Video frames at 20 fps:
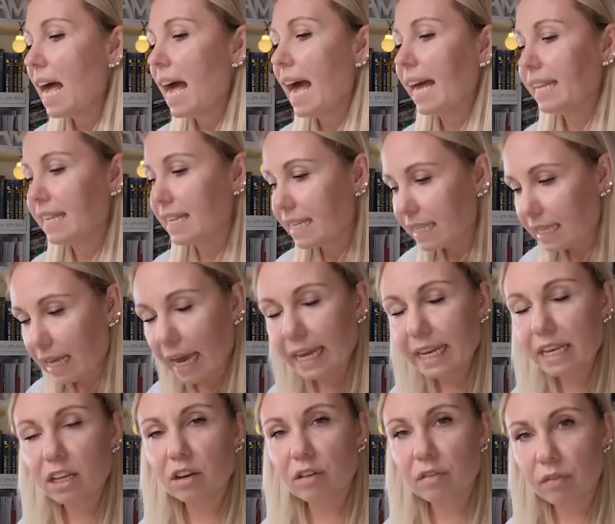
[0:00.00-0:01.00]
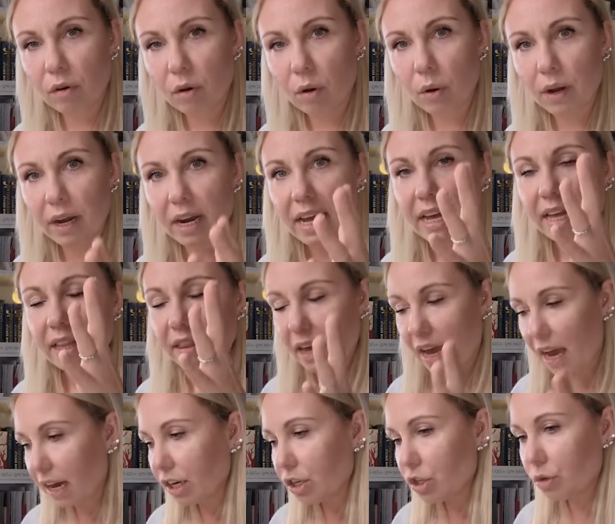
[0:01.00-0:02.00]
and deciding for
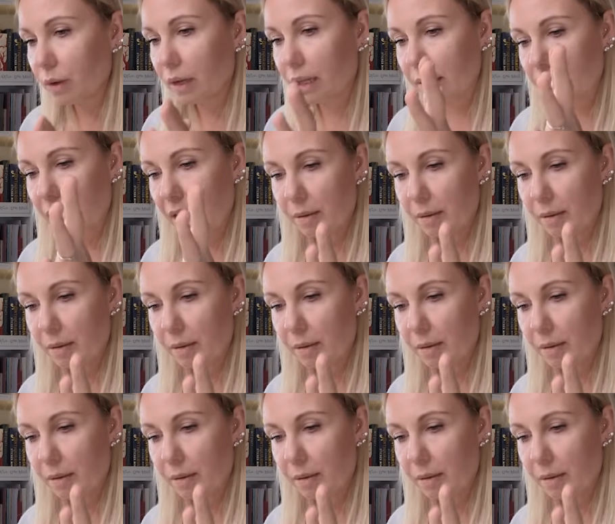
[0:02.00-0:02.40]
the actual